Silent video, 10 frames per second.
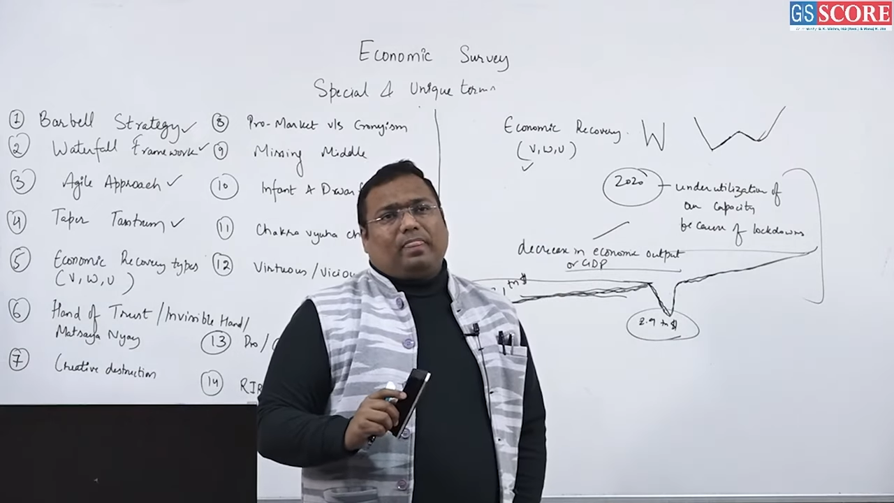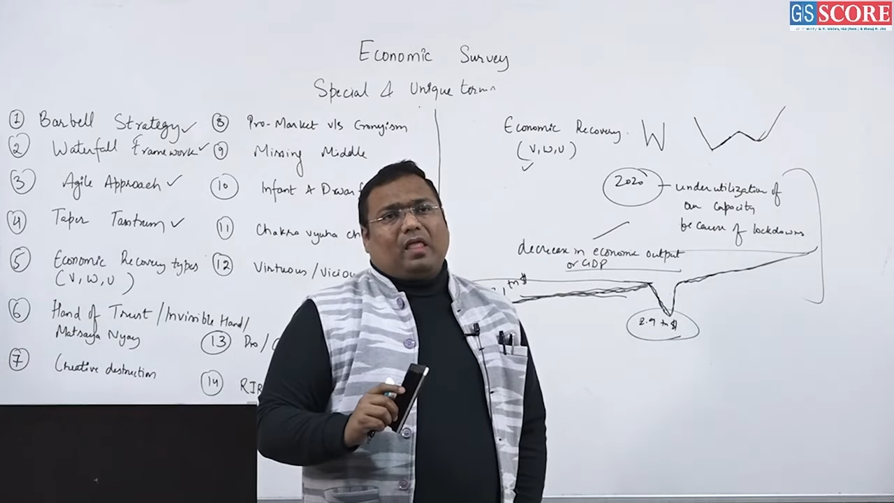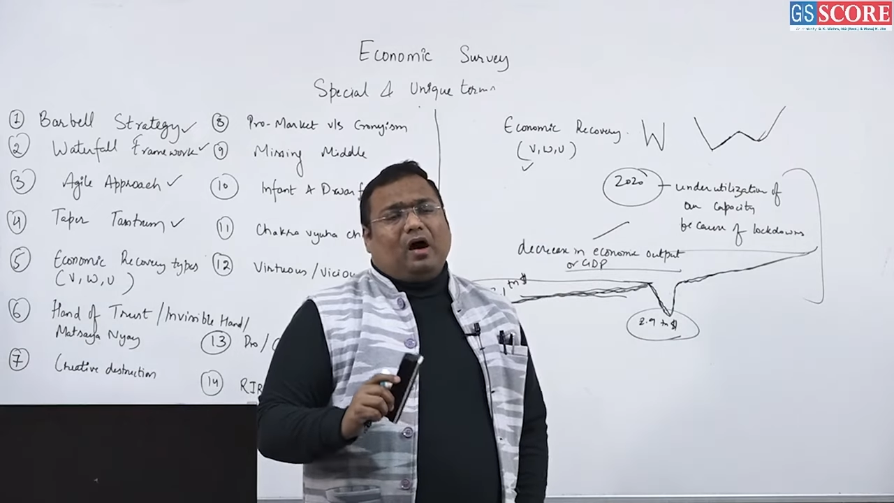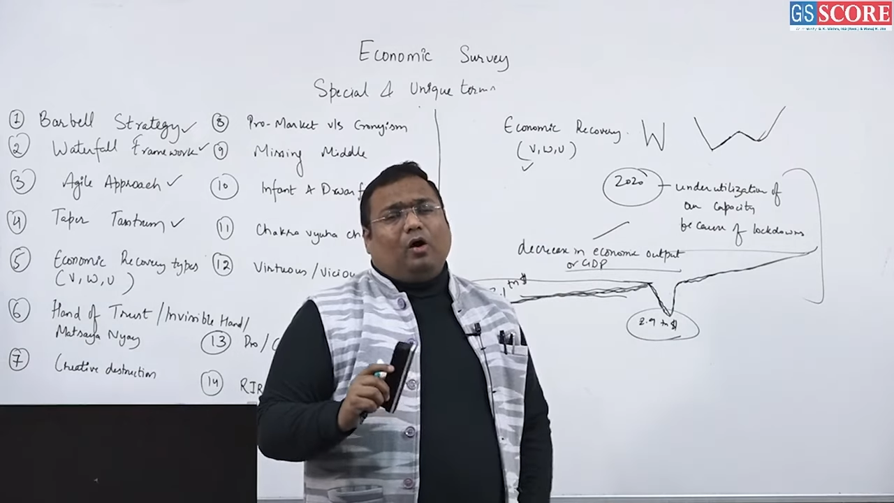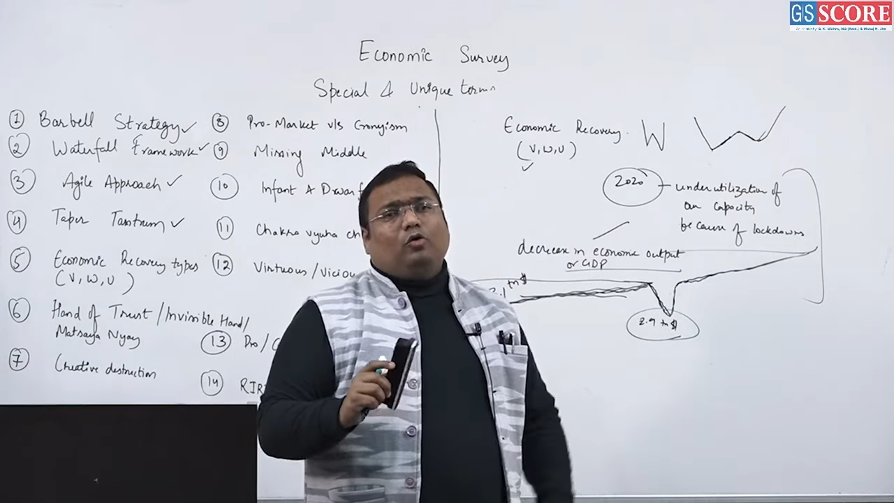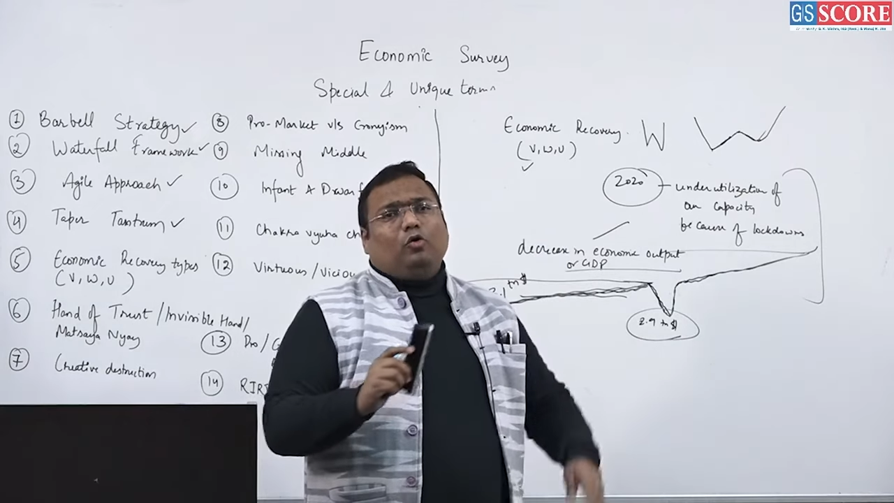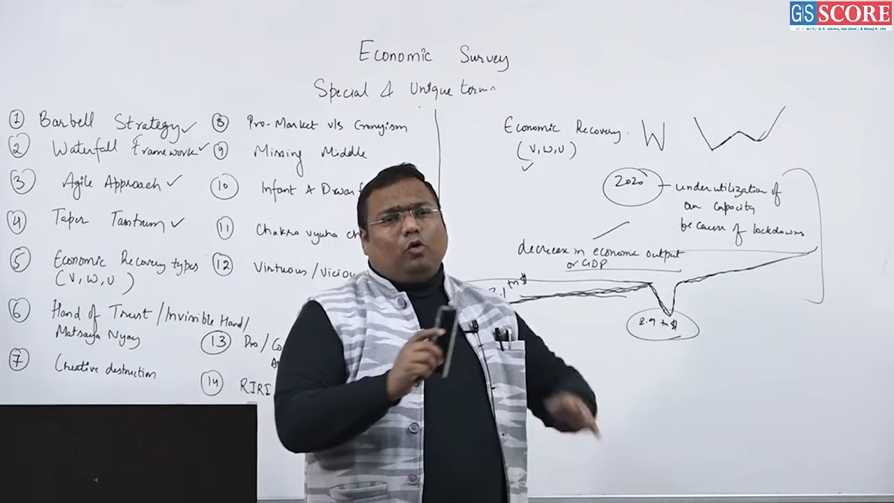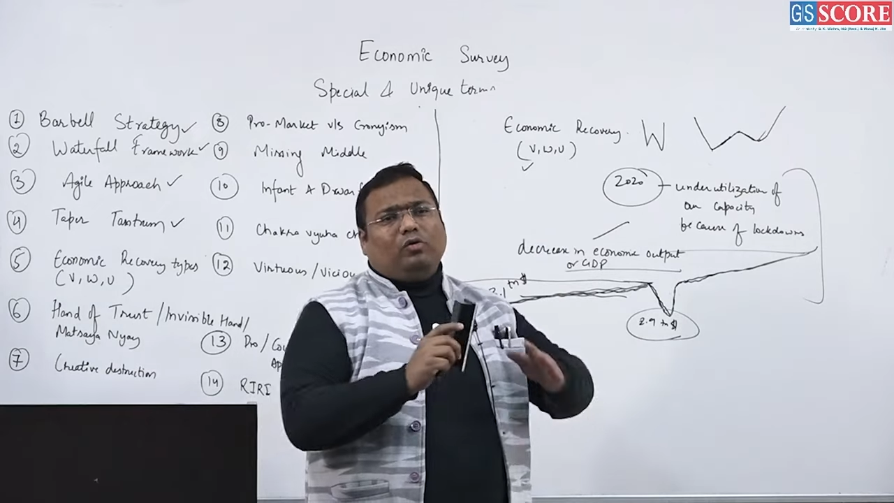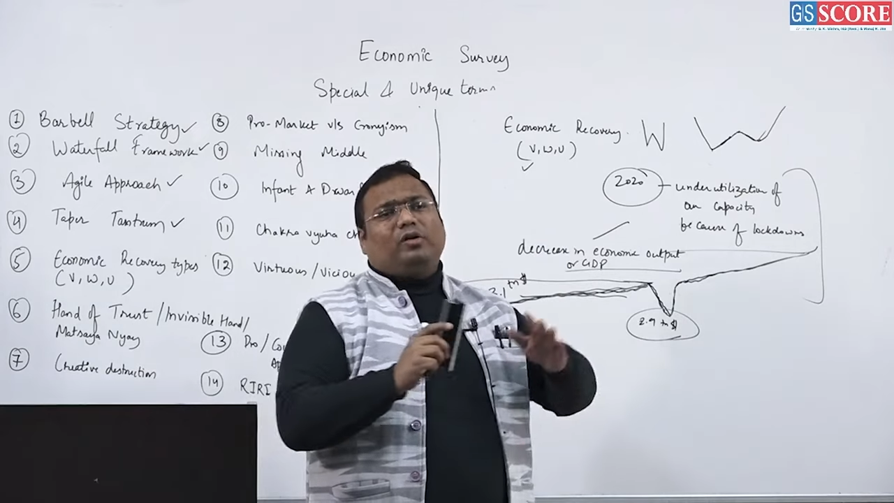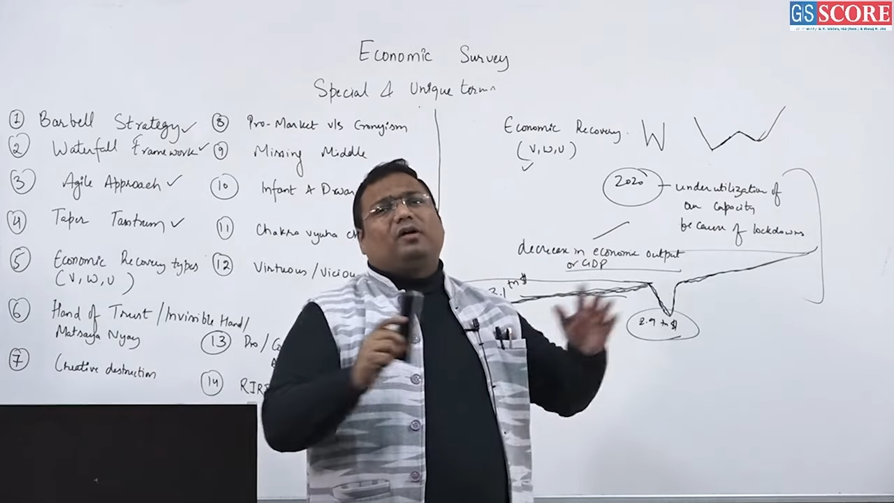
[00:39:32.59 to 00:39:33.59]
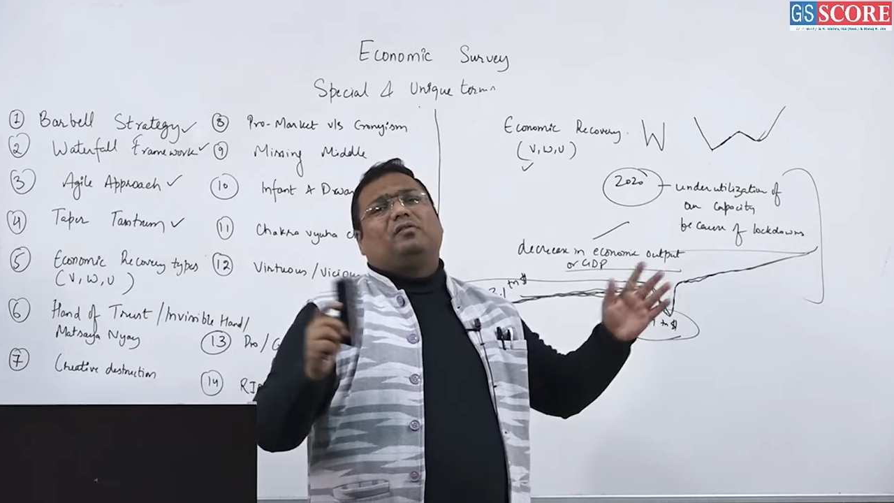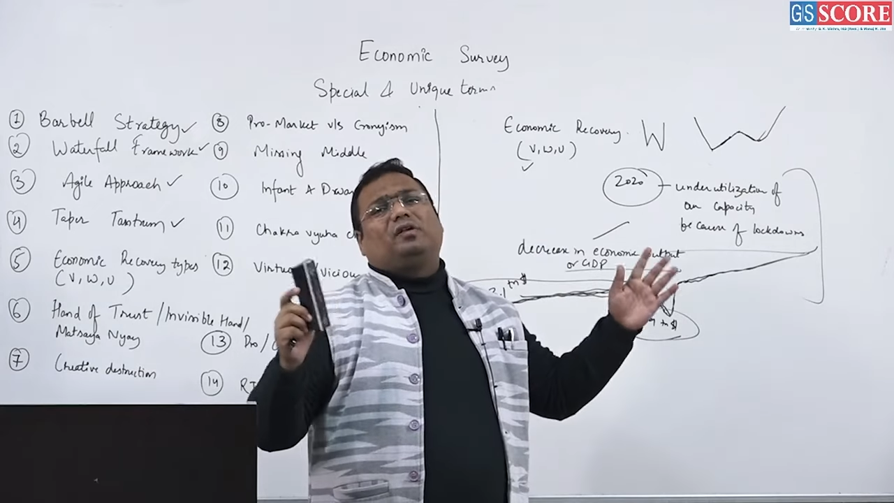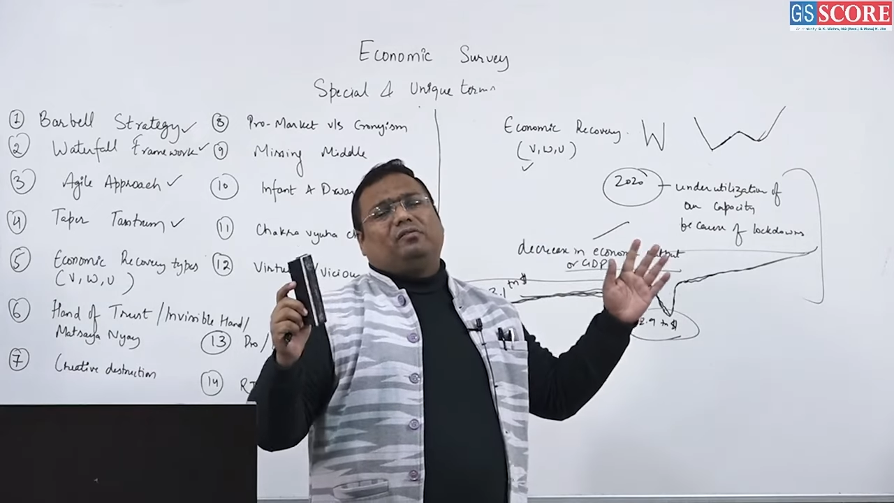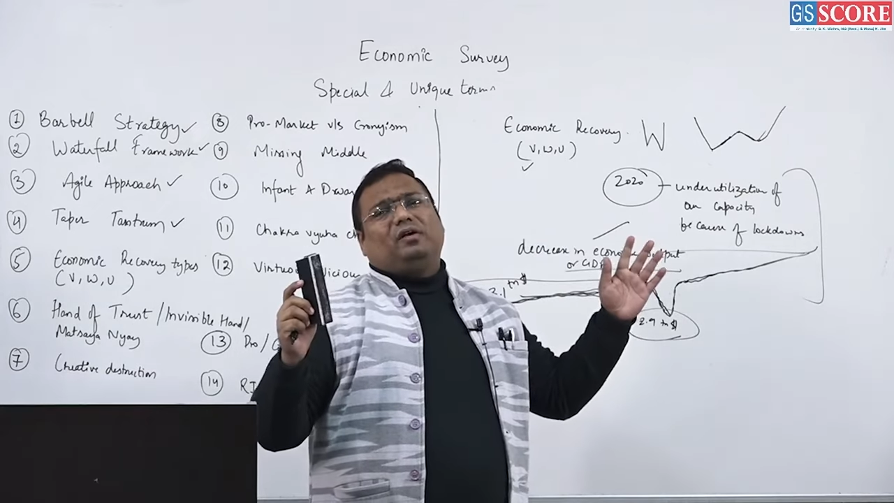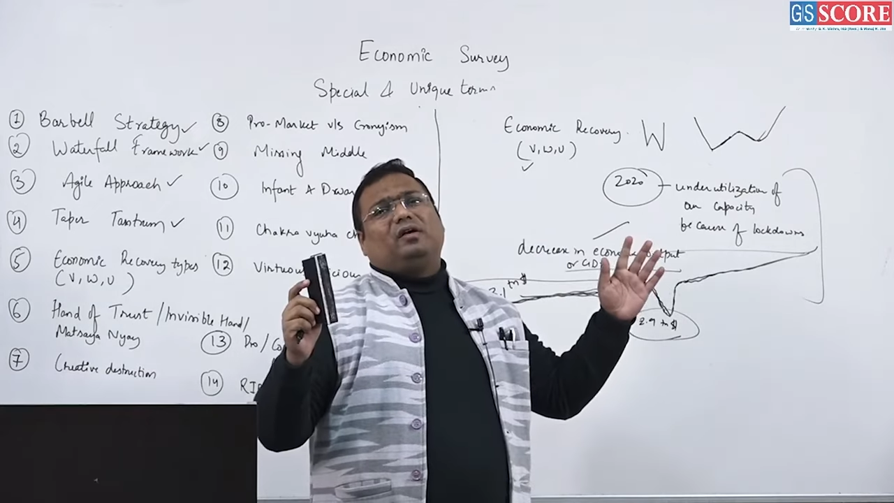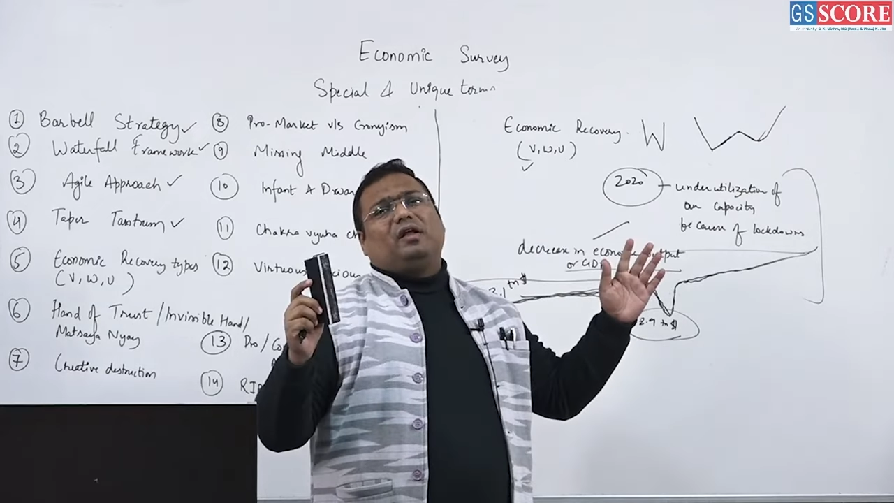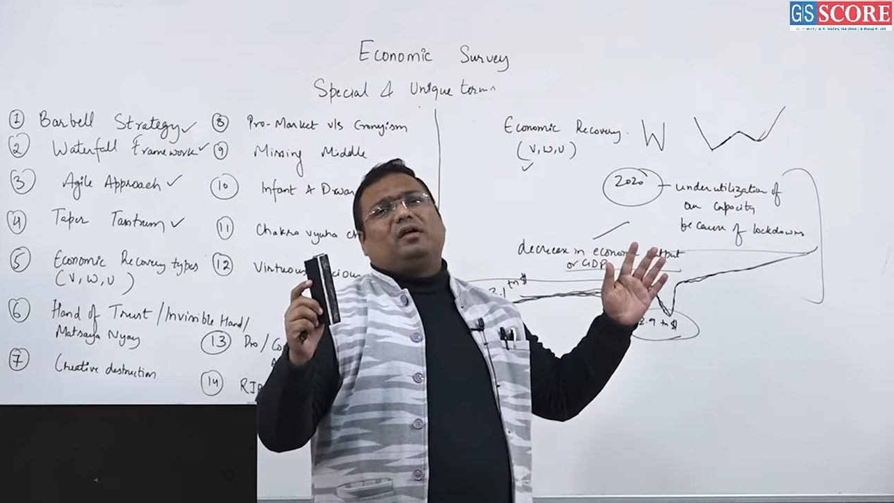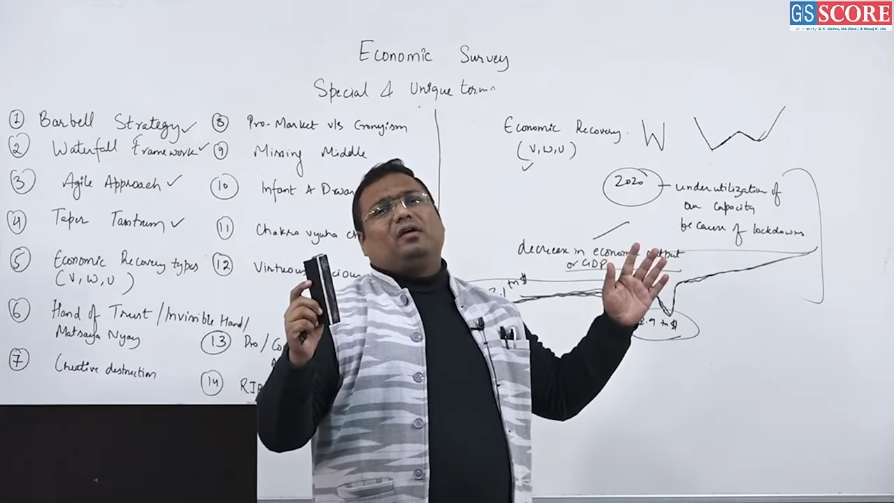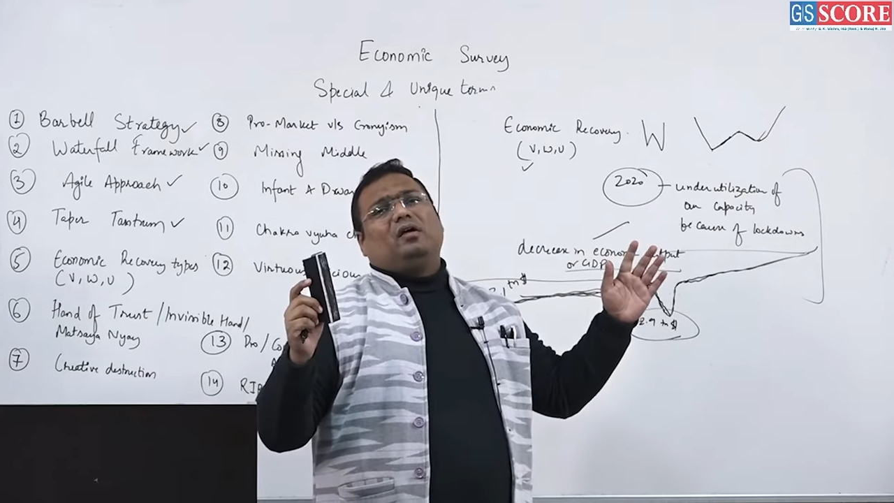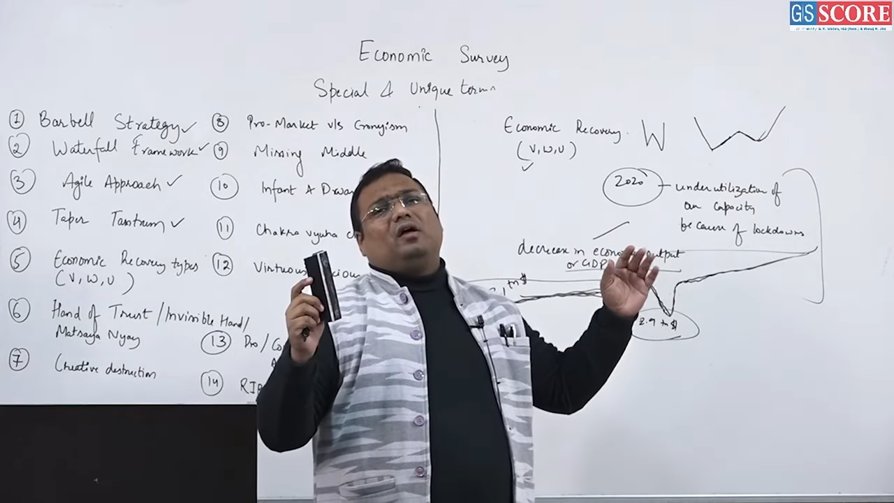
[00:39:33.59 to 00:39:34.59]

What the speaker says: how long recovery will take,